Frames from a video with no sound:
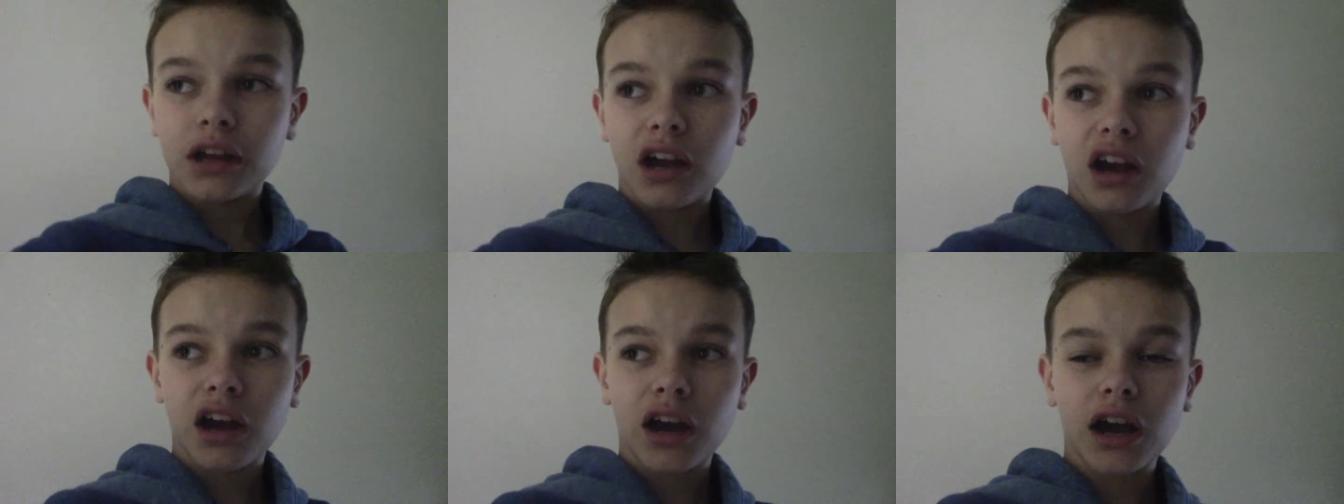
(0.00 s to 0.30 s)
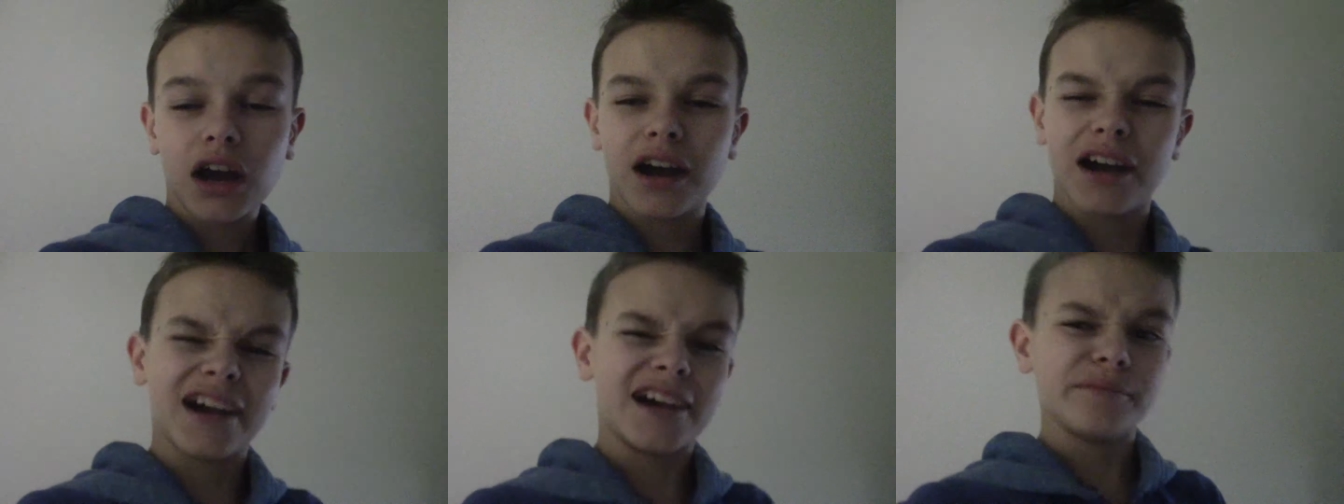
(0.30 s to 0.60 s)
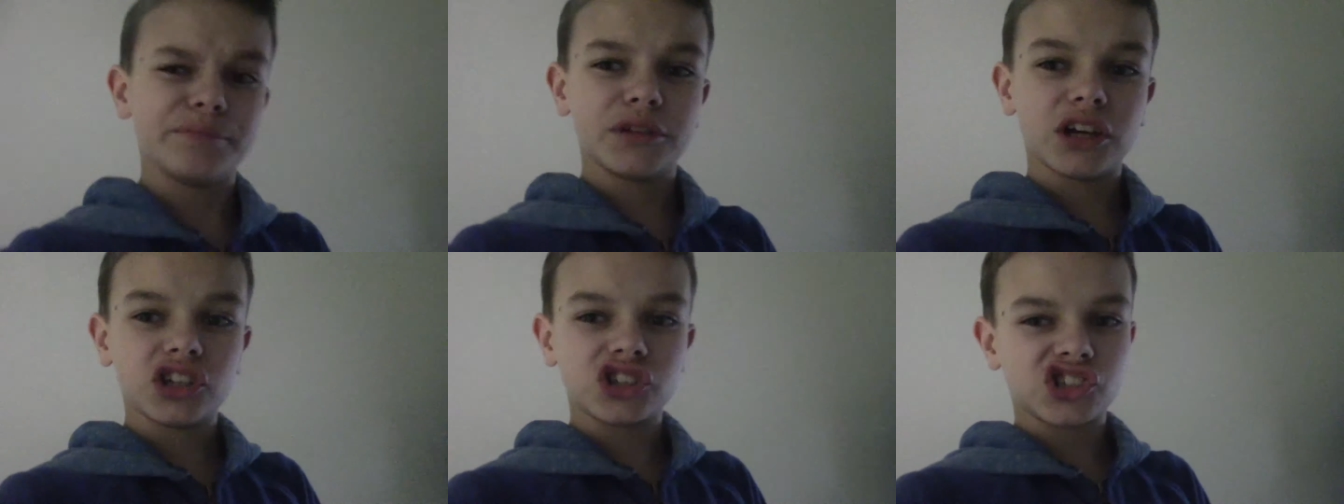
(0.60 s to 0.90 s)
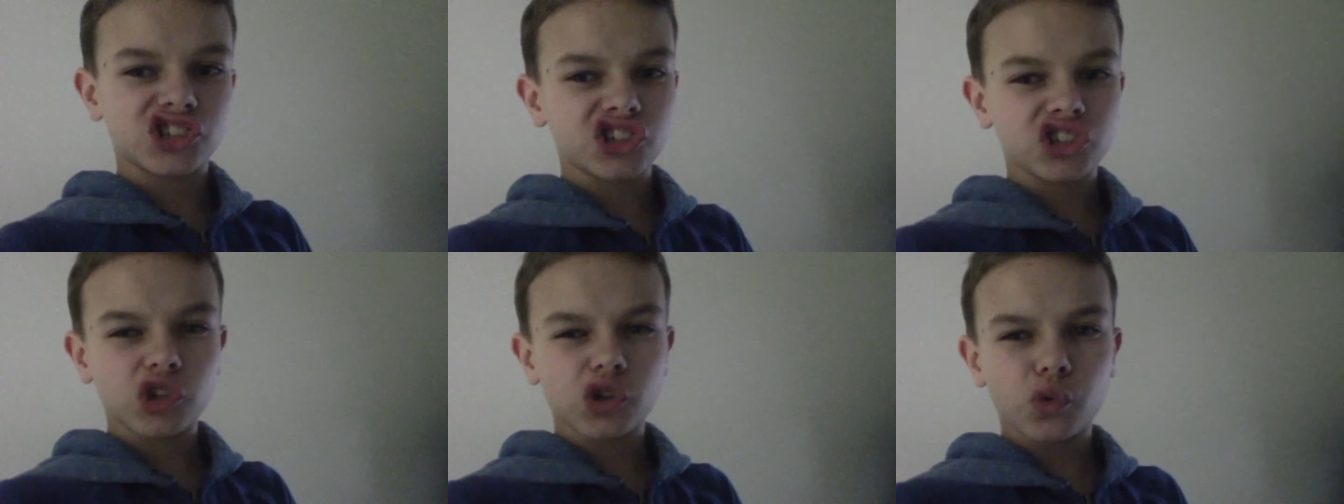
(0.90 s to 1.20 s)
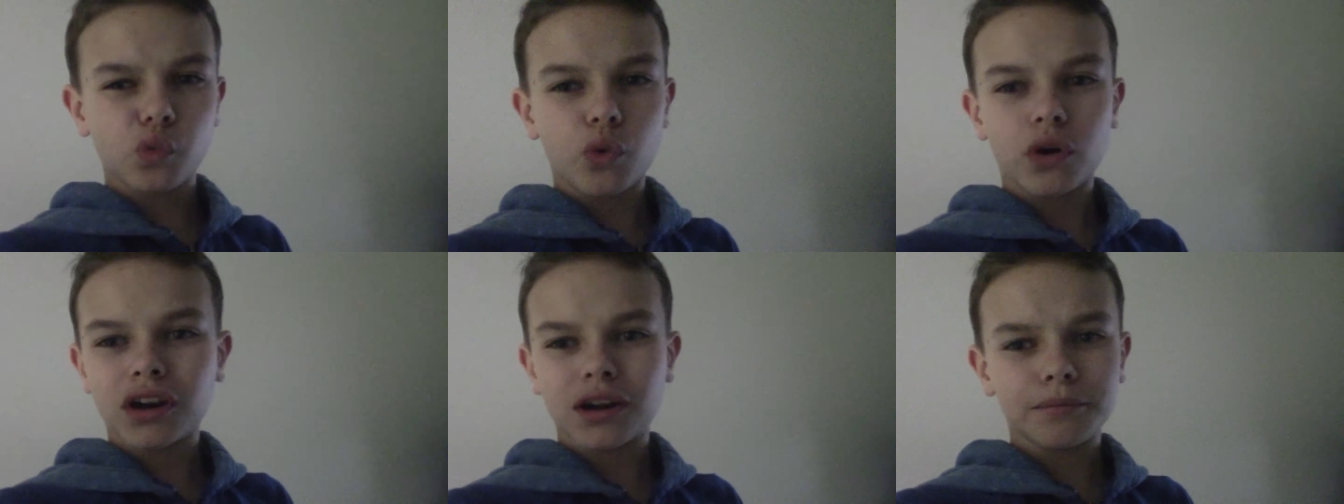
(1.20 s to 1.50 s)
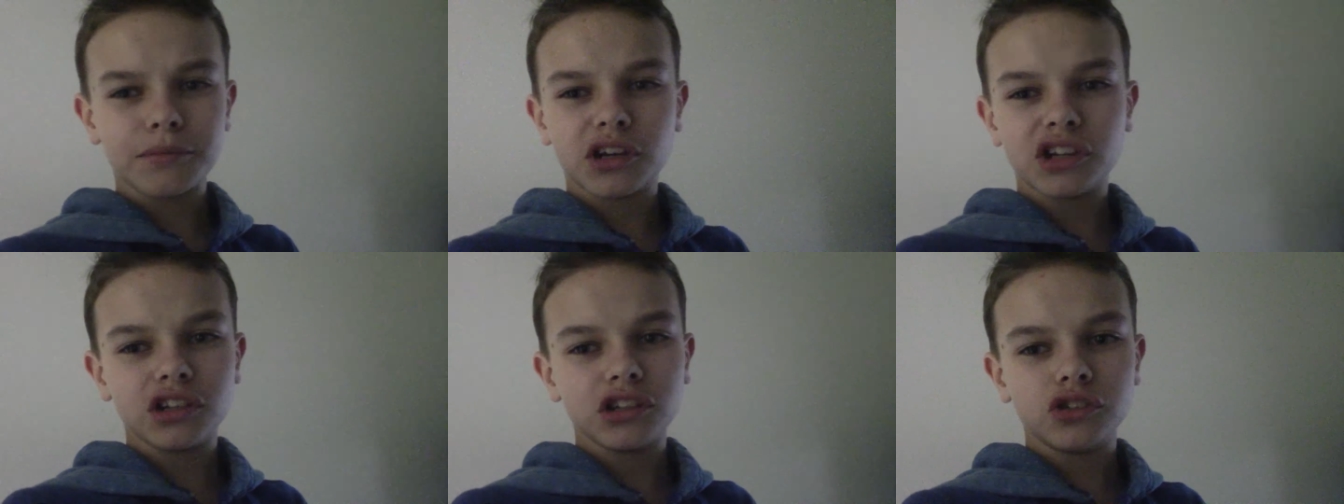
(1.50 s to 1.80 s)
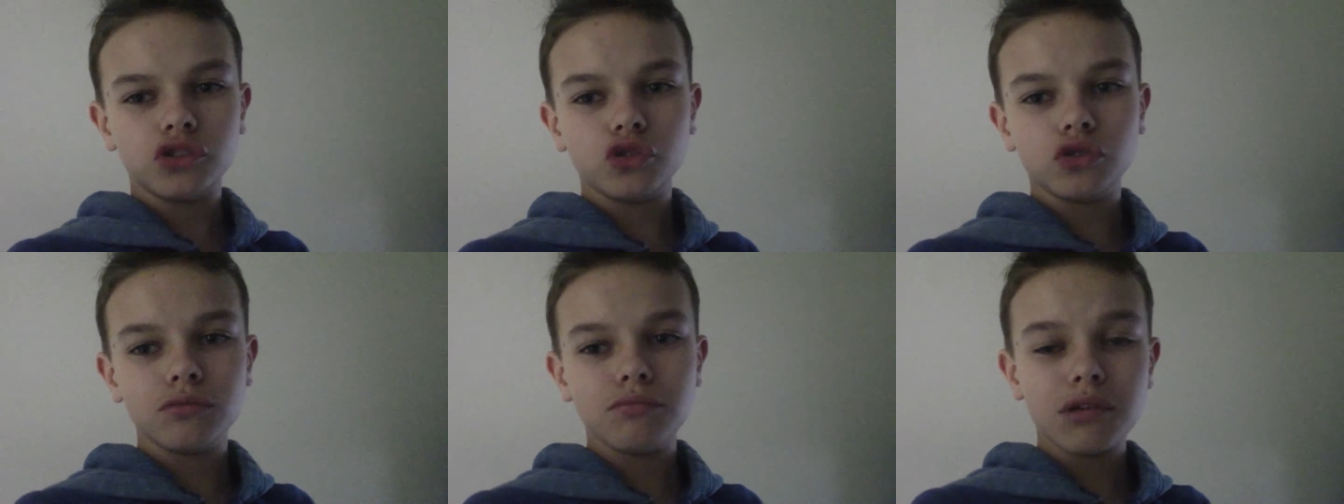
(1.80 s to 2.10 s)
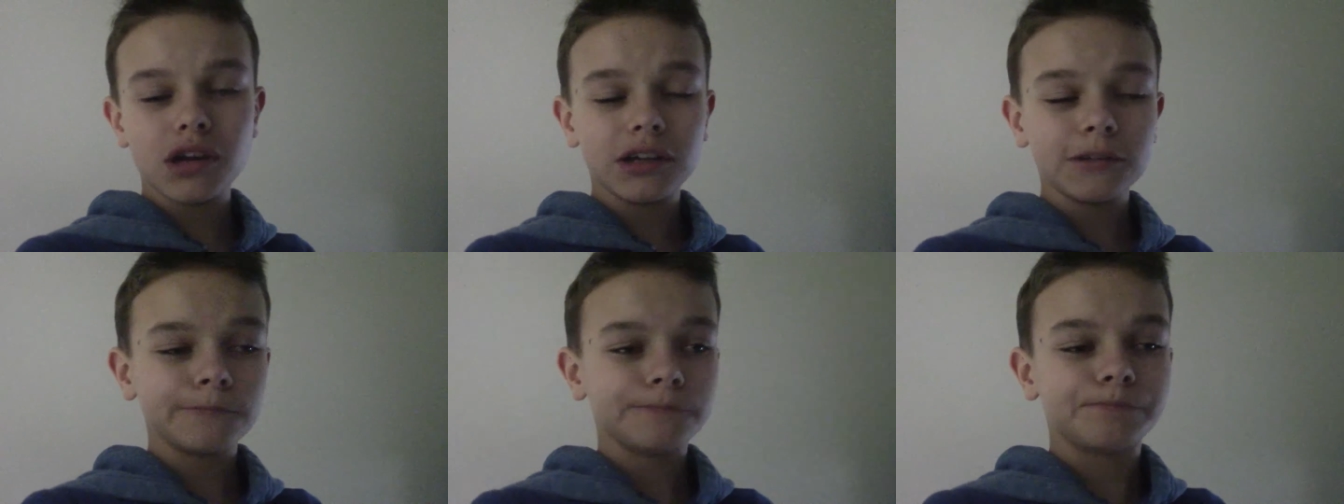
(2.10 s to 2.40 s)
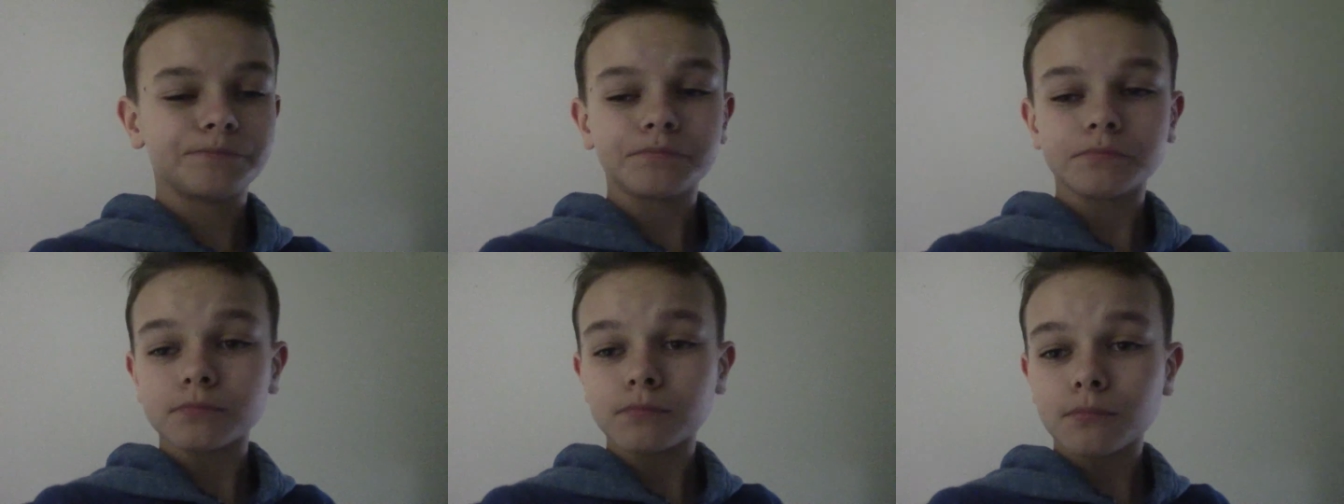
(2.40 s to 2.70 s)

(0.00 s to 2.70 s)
Uh, I'm not sure what I'm gonna do, but